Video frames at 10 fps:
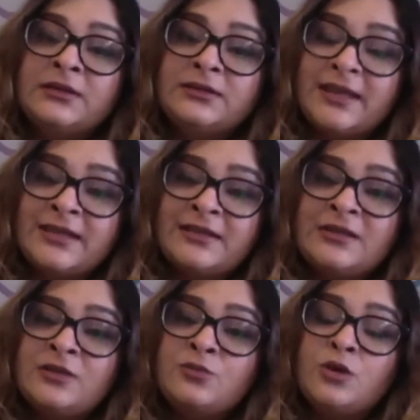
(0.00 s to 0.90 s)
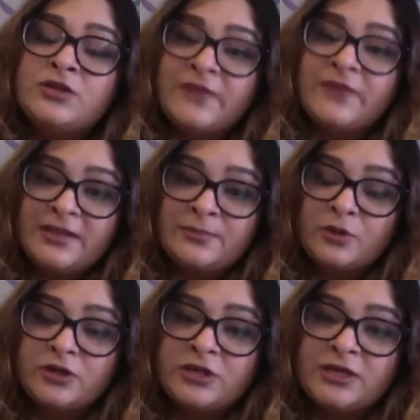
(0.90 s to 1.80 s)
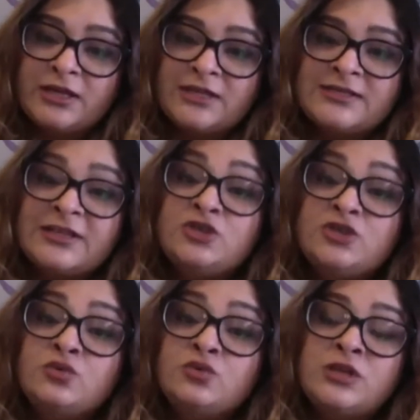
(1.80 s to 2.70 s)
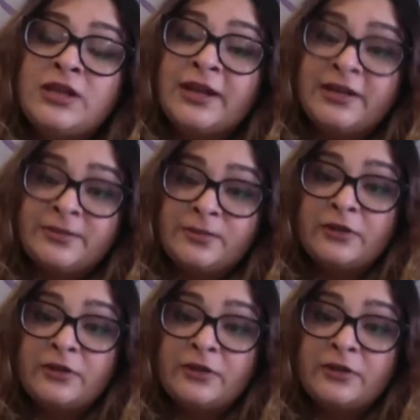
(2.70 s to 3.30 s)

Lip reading: Then what's very important is that you let